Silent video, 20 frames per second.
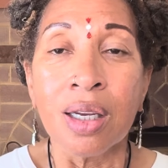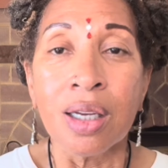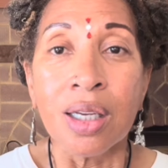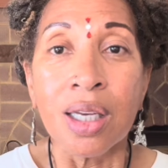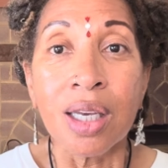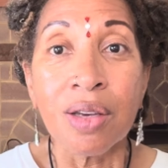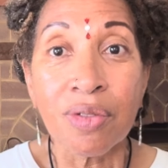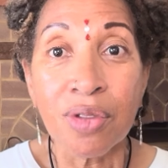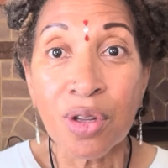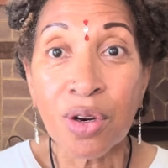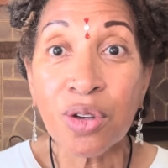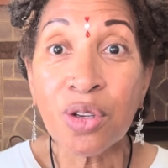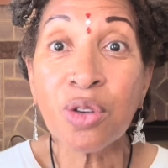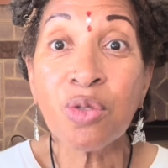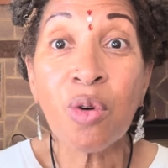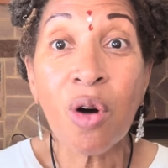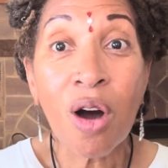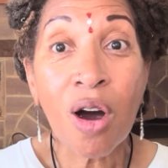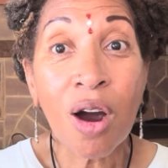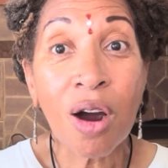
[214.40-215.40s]
Even though
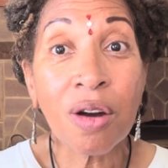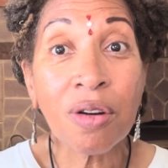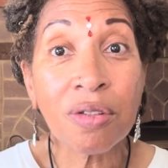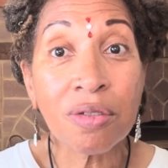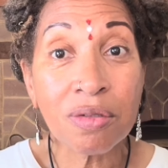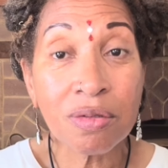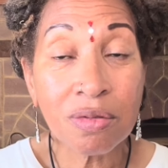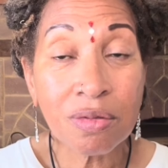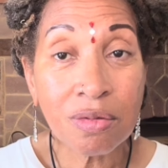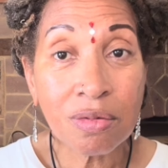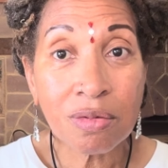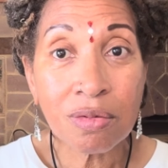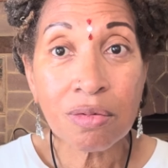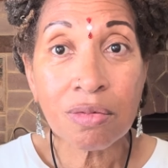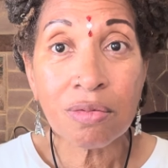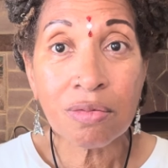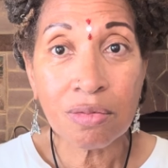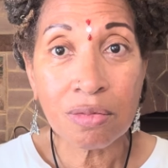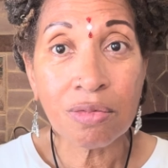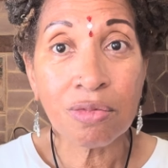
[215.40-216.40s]
you are
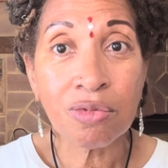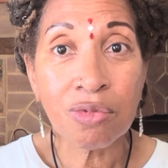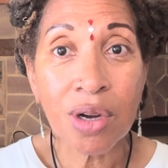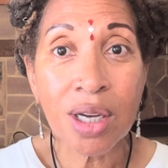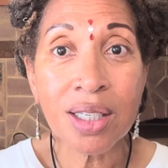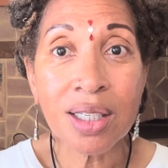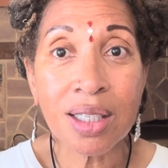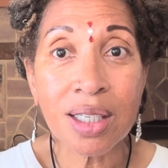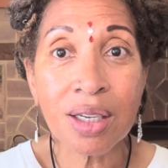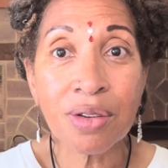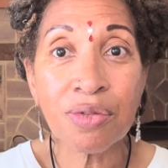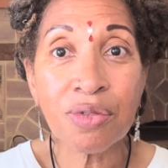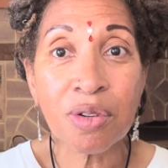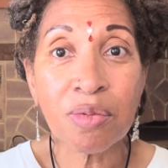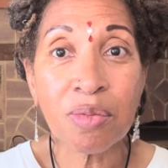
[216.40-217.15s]
resting from